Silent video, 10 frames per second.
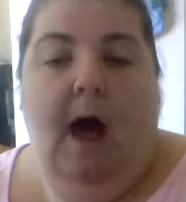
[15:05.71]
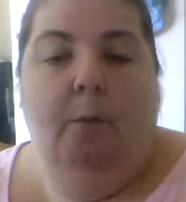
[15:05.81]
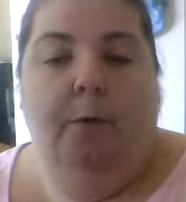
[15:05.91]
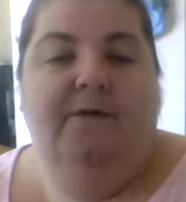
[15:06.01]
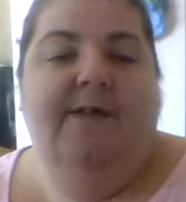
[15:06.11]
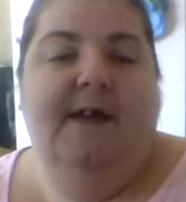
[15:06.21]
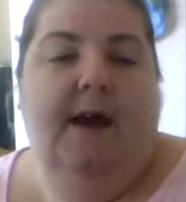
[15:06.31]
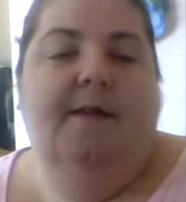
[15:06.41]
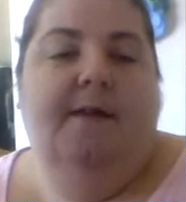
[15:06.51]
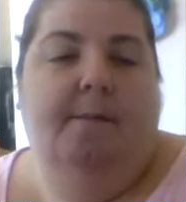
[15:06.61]
I would have
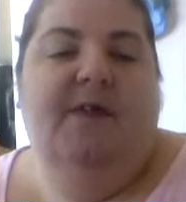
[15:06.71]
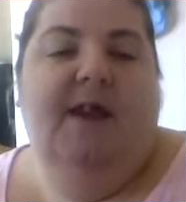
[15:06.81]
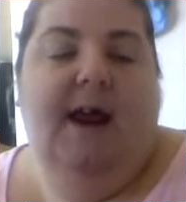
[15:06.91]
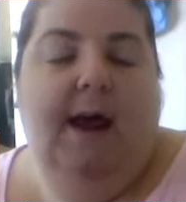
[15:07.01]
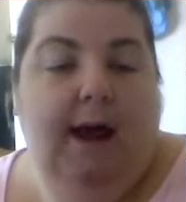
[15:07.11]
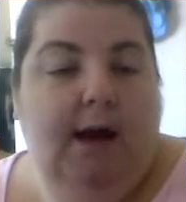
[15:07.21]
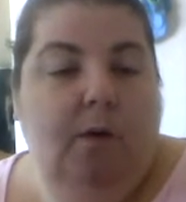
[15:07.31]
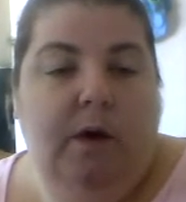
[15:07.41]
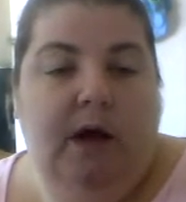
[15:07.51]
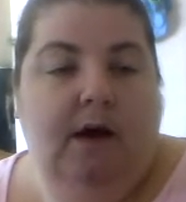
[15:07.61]
sent something
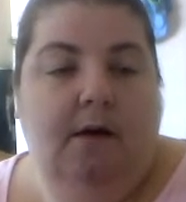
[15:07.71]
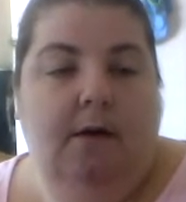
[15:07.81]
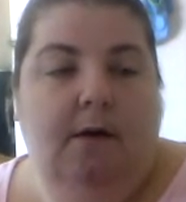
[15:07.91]
anyway,